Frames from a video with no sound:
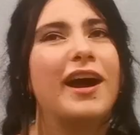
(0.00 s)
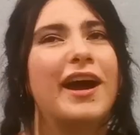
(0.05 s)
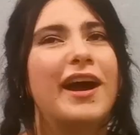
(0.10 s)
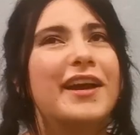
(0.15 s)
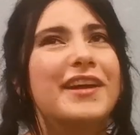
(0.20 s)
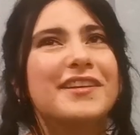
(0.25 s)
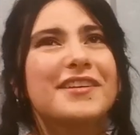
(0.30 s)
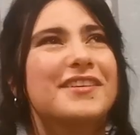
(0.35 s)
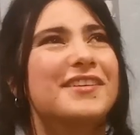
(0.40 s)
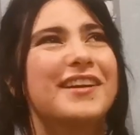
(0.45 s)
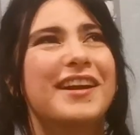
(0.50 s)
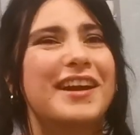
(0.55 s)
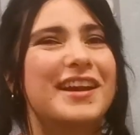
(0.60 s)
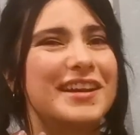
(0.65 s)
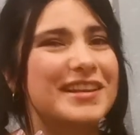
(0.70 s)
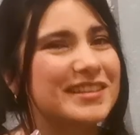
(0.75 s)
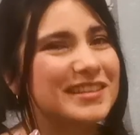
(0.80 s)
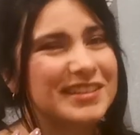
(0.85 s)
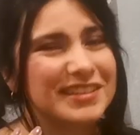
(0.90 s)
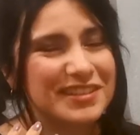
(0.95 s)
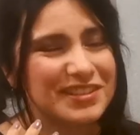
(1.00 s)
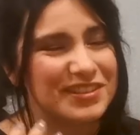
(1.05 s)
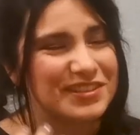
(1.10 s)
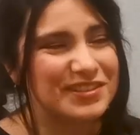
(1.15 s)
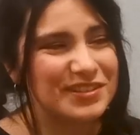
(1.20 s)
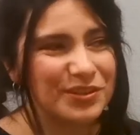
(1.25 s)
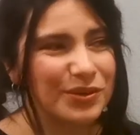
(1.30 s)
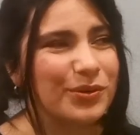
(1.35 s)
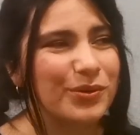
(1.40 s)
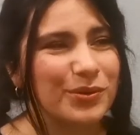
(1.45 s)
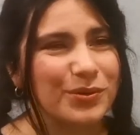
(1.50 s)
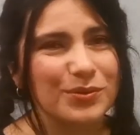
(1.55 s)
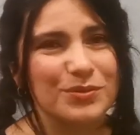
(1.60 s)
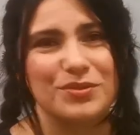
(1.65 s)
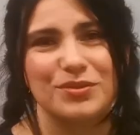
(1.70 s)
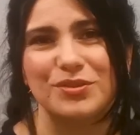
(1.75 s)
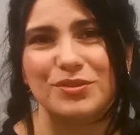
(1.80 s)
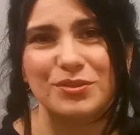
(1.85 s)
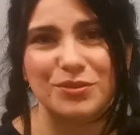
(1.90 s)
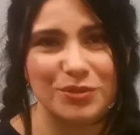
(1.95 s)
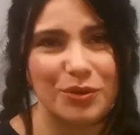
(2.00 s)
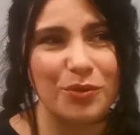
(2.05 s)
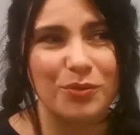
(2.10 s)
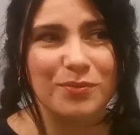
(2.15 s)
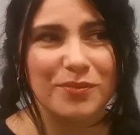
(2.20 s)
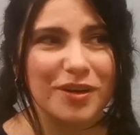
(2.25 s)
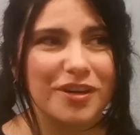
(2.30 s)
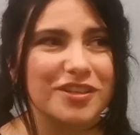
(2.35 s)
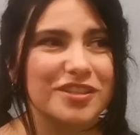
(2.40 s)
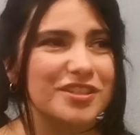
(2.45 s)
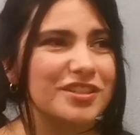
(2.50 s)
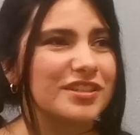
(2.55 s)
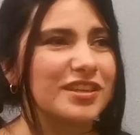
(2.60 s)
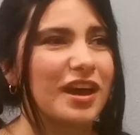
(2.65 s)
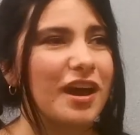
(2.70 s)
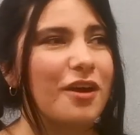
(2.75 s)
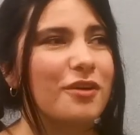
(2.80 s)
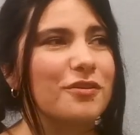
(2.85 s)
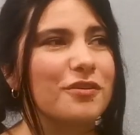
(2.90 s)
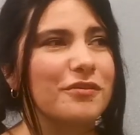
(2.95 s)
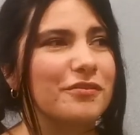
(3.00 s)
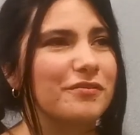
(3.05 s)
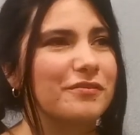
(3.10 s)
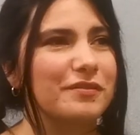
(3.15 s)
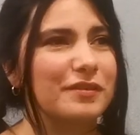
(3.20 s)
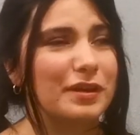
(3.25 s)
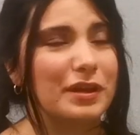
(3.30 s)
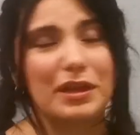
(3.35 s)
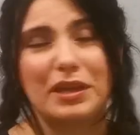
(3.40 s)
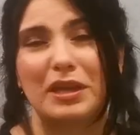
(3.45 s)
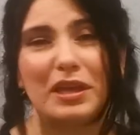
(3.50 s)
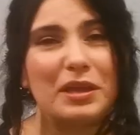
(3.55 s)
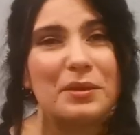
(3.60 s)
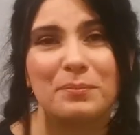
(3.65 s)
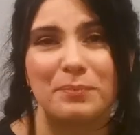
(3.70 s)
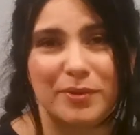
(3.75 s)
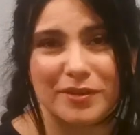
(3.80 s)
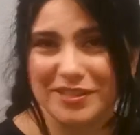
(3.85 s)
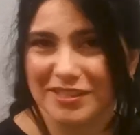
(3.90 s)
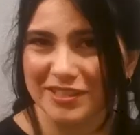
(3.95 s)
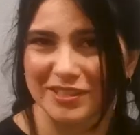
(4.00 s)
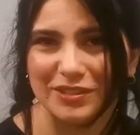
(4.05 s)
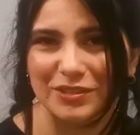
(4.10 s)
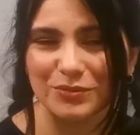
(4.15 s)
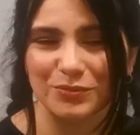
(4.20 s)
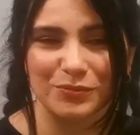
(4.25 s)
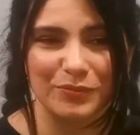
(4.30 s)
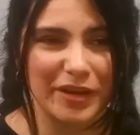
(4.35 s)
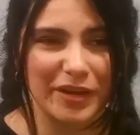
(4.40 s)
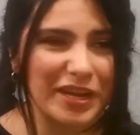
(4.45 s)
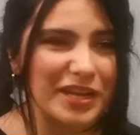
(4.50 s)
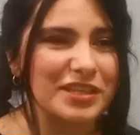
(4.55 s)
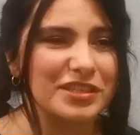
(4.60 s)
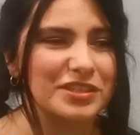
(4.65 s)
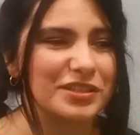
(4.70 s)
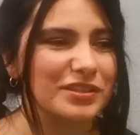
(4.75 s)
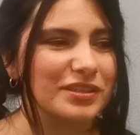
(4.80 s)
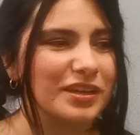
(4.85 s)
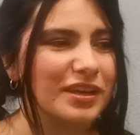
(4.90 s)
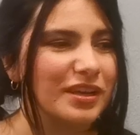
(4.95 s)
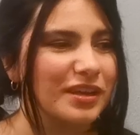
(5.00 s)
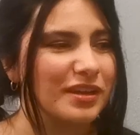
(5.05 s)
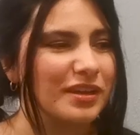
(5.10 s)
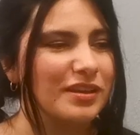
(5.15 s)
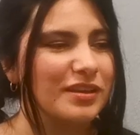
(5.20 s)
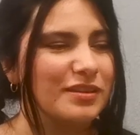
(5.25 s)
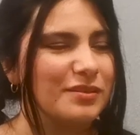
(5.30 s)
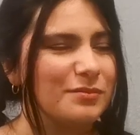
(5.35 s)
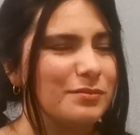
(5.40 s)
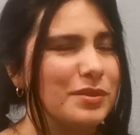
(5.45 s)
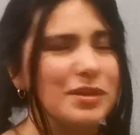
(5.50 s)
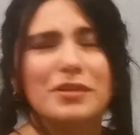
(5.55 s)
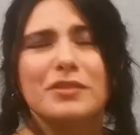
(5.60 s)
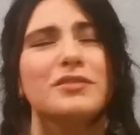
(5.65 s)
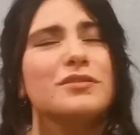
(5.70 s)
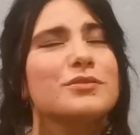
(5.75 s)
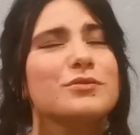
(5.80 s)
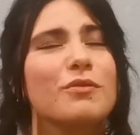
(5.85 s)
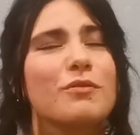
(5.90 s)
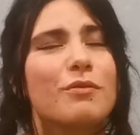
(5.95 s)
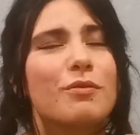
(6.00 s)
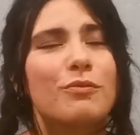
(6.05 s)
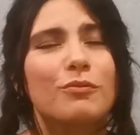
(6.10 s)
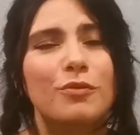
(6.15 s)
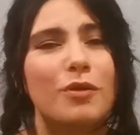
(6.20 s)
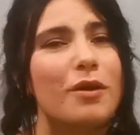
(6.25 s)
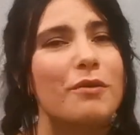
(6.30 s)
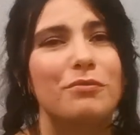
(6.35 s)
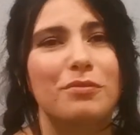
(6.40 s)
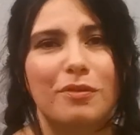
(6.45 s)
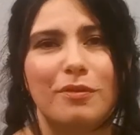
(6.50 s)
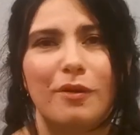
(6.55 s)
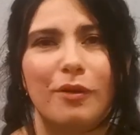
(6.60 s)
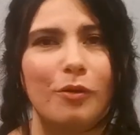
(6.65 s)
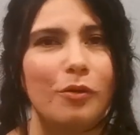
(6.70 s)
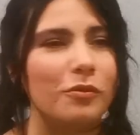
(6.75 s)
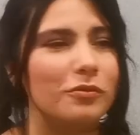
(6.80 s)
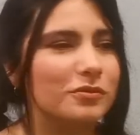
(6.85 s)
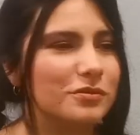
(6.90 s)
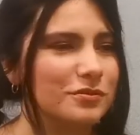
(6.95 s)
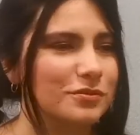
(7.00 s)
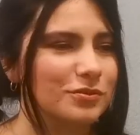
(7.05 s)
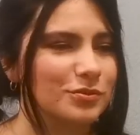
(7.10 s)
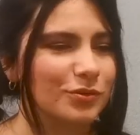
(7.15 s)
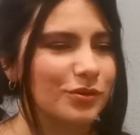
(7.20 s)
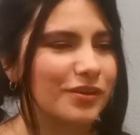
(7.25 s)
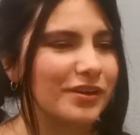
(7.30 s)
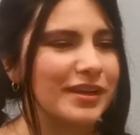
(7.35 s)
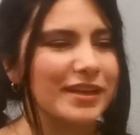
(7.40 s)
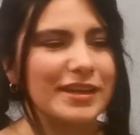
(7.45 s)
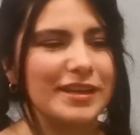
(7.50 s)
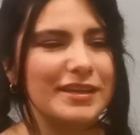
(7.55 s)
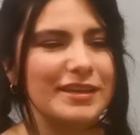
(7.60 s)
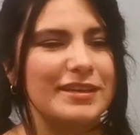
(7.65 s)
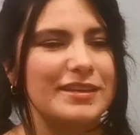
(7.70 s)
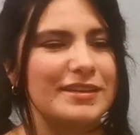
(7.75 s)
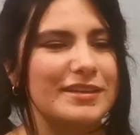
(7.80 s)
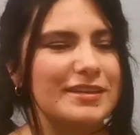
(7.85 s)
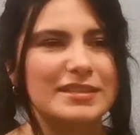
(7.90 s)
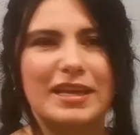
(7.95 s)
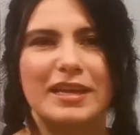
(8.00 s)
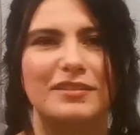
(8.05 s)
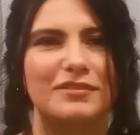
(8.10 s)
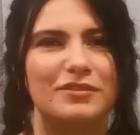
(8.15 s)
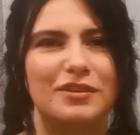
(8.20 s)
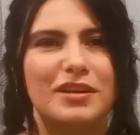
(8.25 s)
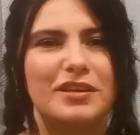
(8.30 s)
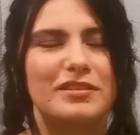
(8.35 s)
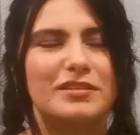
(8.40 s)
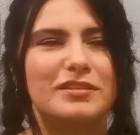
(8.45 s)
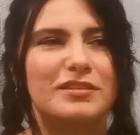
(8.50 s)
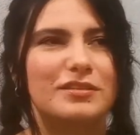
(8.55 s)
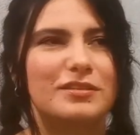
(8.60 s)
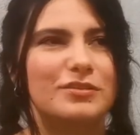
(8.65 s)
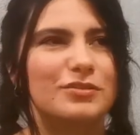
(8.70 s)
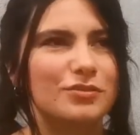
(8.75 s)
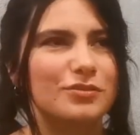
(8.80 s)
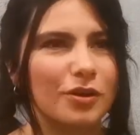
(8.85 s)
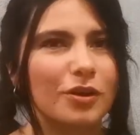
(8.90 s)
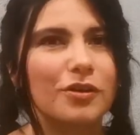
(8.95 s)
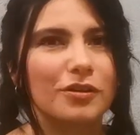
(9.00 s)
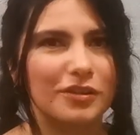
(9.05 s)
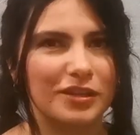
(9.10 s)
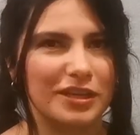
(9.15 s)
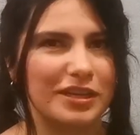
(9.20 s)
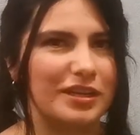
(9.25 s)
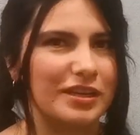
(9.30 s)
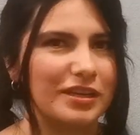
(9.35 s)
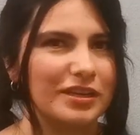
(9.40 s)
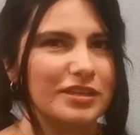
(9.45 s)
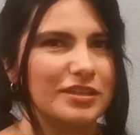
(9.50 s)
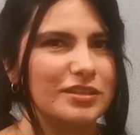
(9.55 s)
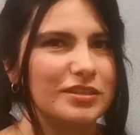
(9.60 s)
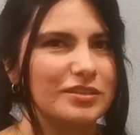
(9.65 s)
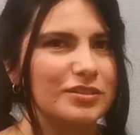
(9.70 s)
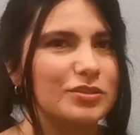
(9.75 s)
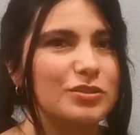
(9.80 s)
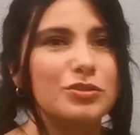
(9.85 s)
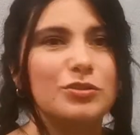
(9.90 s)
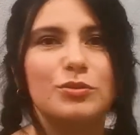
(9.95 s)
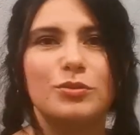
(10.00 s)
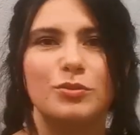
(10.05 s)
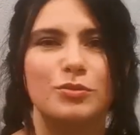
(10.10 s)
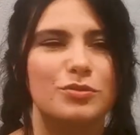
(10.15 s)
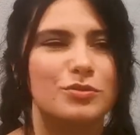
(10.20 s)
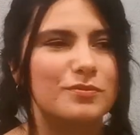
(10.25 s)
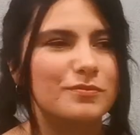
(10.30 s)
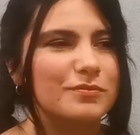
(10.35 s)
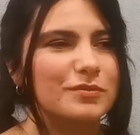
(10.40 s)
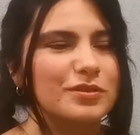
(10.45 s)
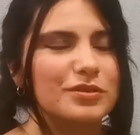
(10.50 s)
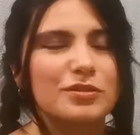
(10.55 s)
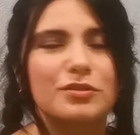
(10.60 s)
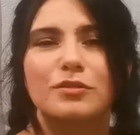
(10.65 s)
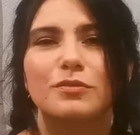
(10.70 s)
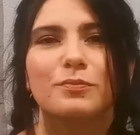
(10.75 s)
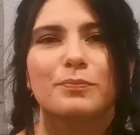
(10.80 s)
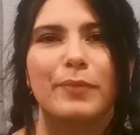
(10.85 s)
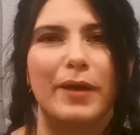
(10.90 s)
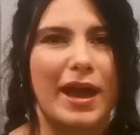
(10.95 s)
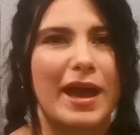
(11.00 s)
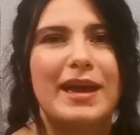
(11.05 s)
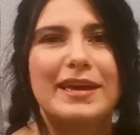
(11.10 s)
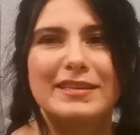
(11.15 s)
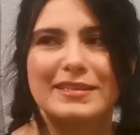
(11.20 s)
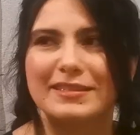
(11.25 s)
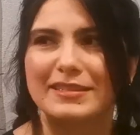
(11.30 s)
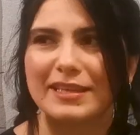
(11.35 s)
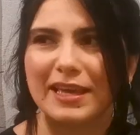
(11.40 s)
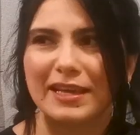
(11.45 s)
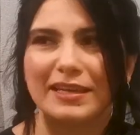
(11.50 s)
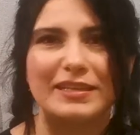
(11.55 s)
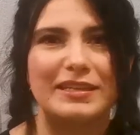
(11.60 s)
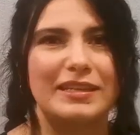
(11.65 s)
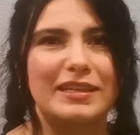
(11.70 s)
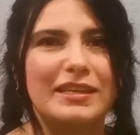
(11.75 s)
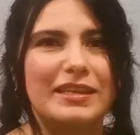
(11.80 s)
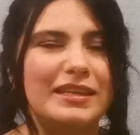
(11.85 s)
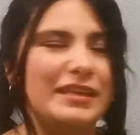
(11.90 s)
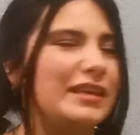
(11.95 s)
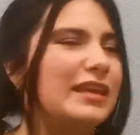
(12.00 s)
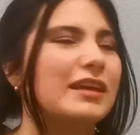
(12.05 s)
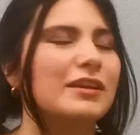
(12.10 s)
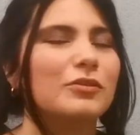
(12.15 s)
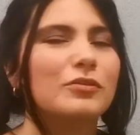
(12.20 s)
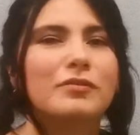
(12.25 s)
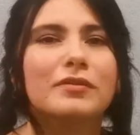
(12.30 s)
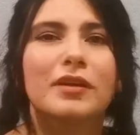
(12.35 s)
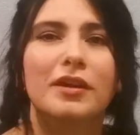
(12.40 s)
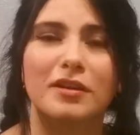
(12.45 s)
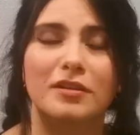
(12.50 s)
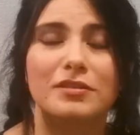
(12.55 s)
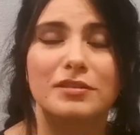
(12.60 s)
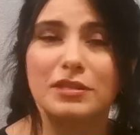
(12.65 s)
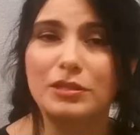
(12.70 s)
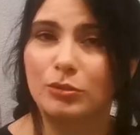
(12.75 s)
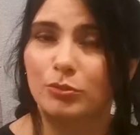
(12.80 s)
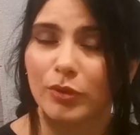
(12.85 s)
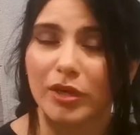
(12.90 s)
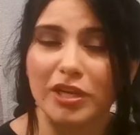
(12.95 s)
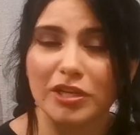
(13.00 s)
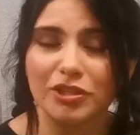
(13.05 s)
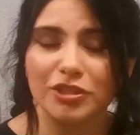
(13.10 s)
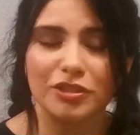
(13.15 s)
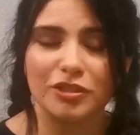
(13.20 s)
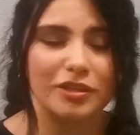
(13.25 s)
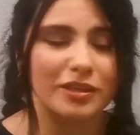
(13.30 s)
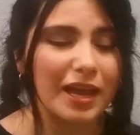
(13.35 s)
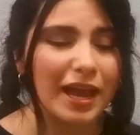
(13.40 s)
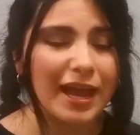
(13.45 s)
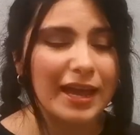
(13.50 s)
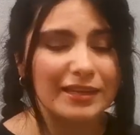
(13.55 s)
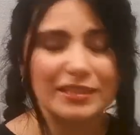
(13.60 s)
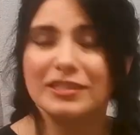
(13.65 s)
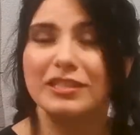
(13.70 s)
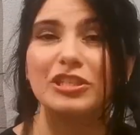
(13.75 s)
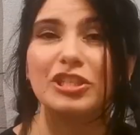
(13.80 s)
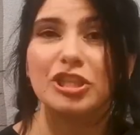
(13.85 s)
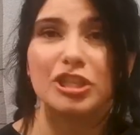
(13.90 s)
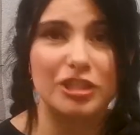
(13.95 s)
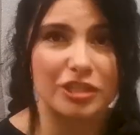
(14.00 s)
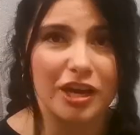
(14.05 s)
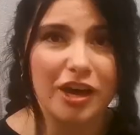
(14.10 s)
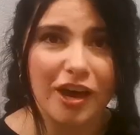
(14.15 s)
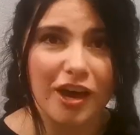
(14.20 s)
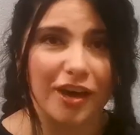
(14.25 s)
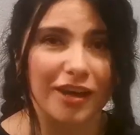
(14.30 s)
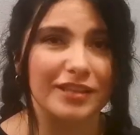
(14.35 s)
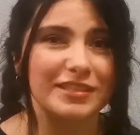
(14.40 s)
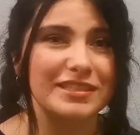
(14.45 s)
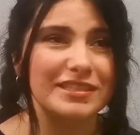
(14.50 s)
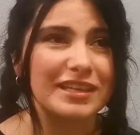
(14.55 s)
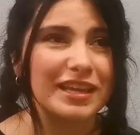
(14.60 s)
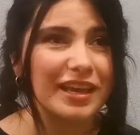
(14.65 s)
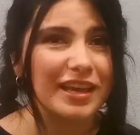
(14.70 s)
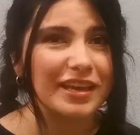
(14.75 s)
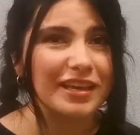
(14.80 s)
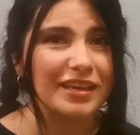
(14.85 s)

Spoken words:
I cried so much out of impotent rage because throughout the whole story, Sandra is struggling to surpass and get over her situation, and she does.